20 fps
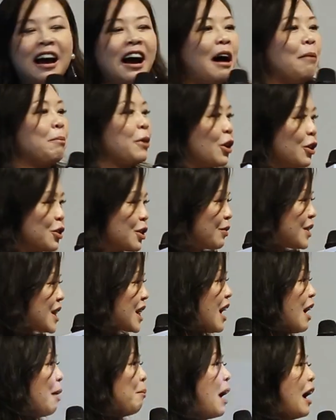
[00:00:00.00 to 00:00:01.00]
Because of
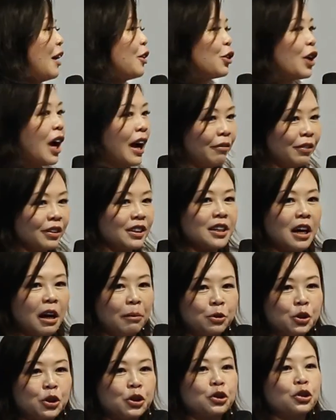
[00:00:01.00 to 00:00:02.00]
time, I do not have a time
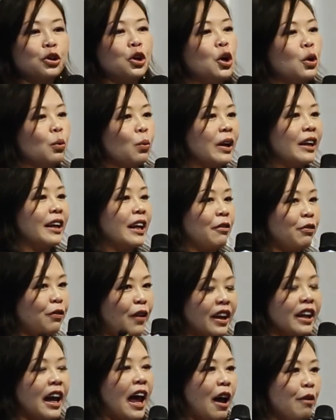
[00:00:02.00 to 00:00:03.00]
to really
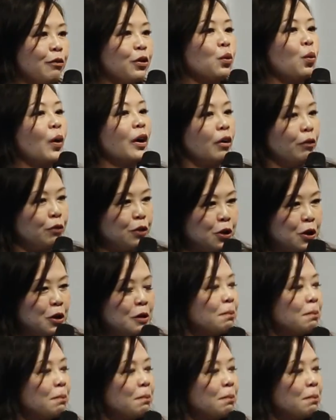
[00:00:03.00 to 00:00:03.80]
thank every one of you,